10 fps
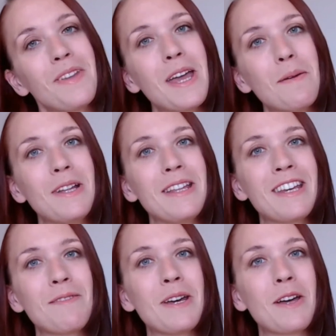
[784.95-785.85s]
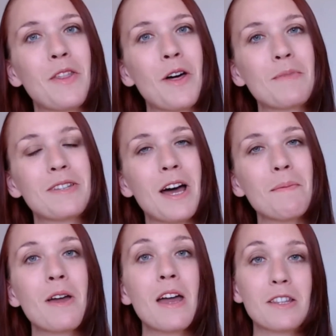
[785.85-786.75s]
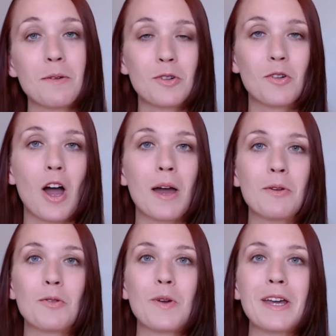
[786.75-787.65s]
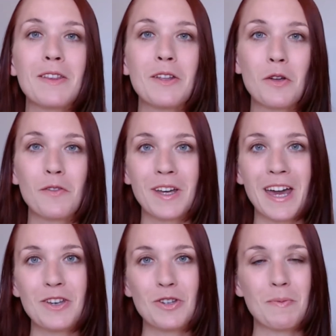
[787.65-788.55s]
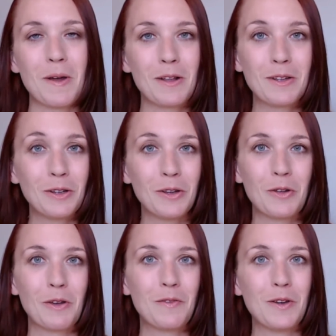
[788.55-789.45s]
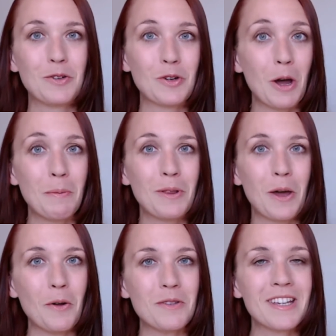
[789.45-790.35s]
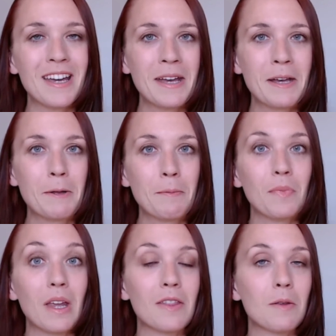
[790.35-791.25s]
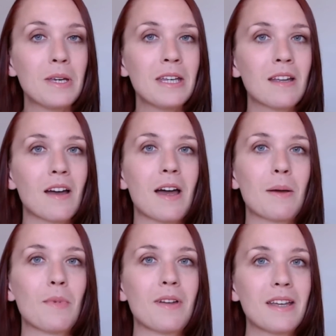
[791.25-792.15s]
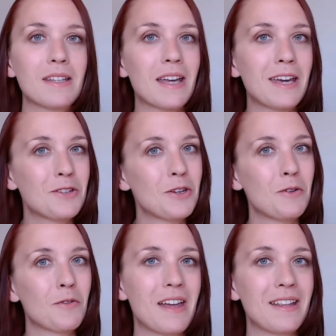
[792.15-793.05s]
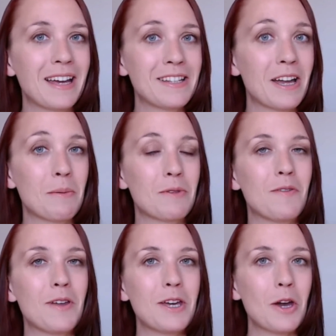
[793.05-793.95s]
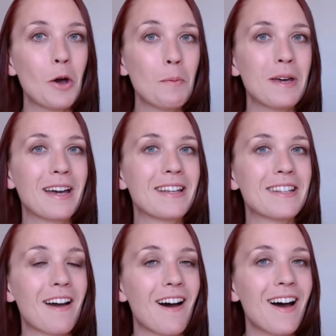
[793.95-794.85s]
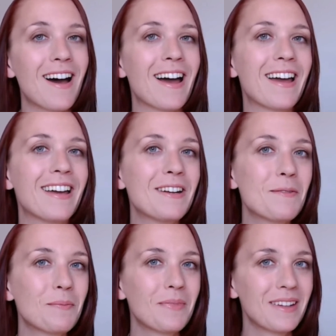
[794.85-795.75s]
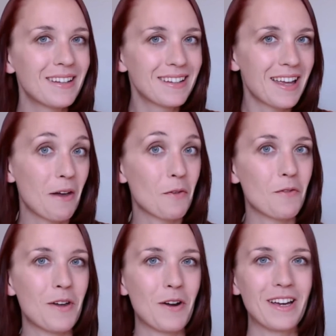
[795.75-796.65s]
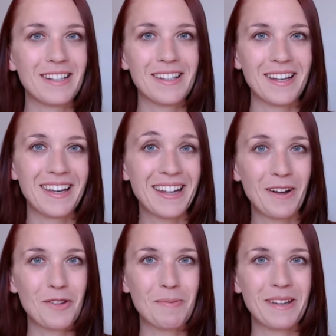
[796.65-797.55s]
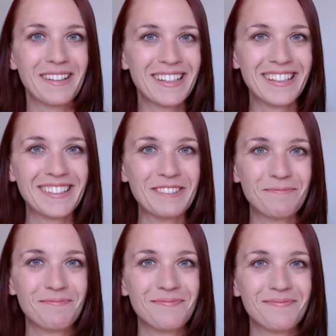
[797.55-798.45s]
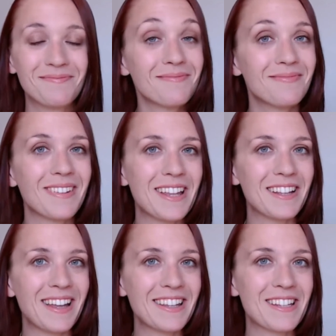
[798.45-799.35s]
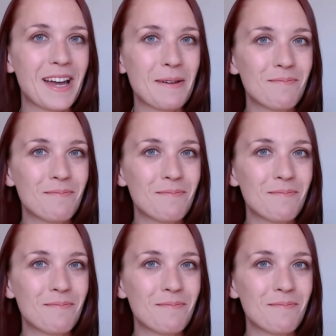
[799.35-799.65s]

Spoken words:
please give me a thumbs up, subscribe, and ring the notification bell to learn of future uploads. In the meantime, stay tuned for next time's video because I have a very exciting announcement. Until next time.